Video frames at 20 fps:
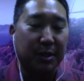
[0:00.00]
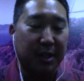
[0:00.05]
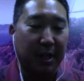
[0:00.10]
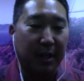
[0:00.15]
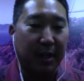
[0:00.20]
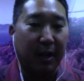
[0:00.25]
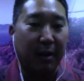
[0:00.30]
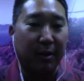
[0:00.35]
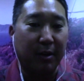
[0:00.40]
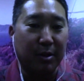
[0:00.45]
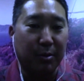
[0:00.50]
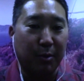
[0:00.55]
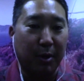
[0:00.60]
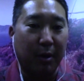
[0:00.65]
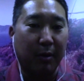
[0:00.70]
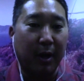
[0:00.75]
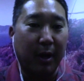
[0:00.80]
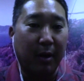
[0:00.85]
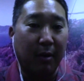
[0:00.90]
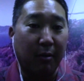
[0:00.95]
sent out as
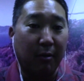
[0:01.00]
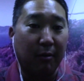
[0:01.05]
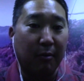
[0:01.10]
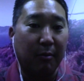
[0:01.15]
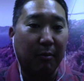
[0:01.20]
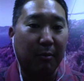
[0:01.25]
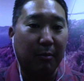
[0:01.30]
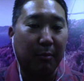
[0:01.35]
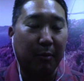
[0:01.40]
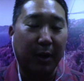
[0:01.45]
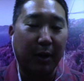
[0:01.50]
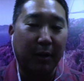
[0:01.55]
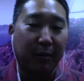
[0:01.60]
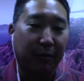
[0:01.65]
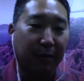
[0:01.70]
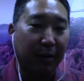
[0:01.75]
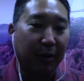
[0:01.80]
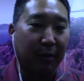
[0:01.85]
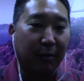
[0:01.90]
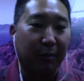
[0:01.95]
well now. But
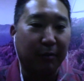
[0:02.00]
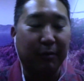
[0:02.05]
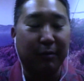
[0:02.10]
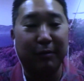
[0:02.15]
if, you